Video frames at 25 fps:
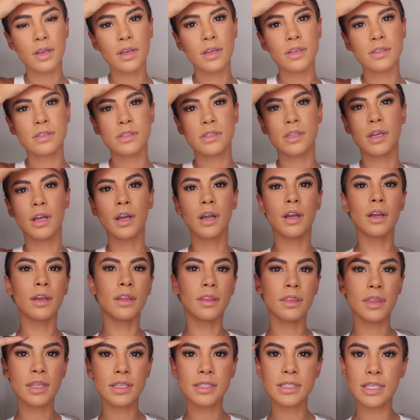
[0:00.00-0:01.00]
So
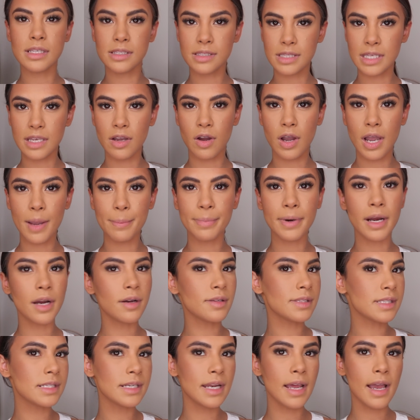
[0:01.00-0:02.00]
this is the
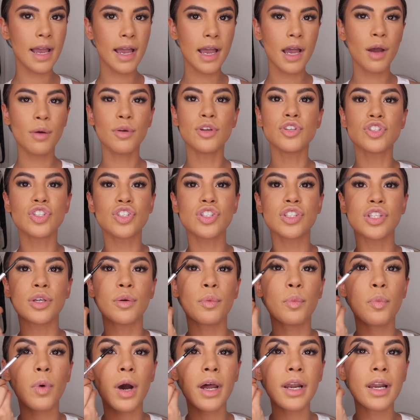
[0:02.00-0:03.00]
eyebrows now. You just do
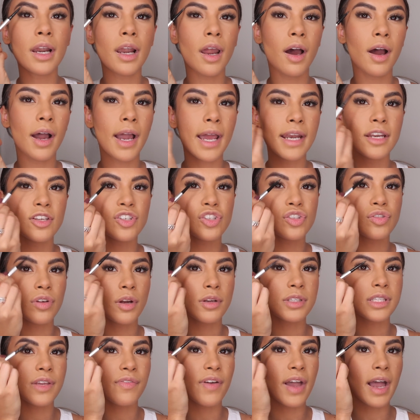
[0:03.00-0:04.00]
one line,
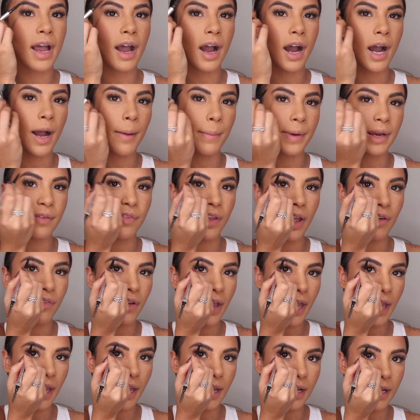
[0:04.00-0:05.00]
strokes of hair up, and if you have
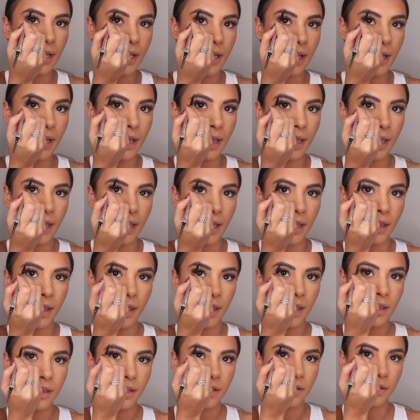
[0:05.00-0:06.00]
any hair here,
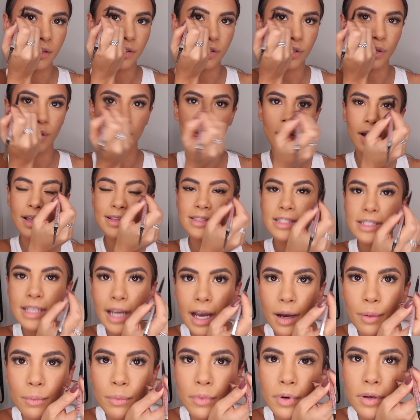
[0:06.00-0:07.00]
just do lines
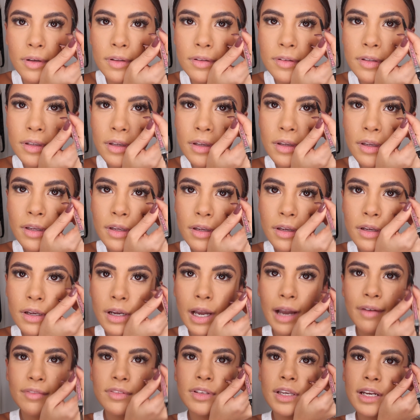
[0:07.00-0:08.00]
downwards.
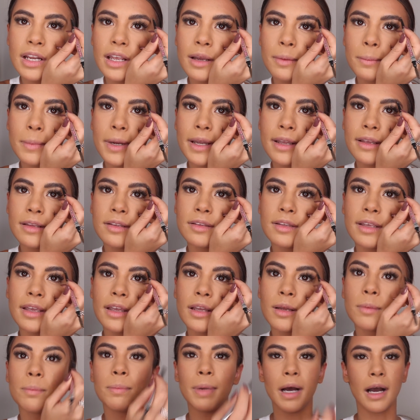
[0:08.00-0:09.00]
Haven't done it
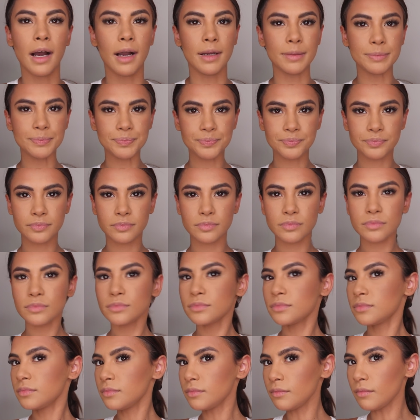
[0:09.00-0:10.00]
amazing, but
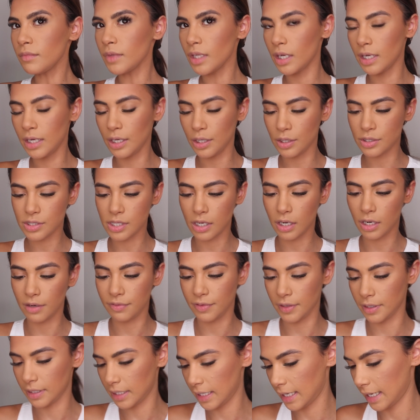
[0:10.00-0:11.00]
it looks half
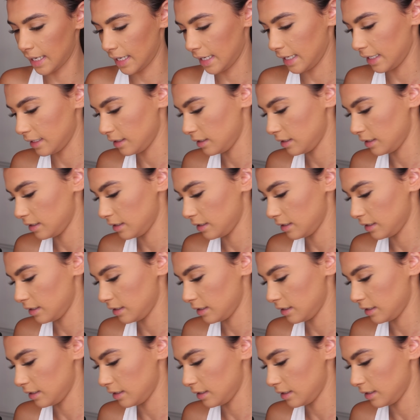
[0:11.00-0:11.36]
okay.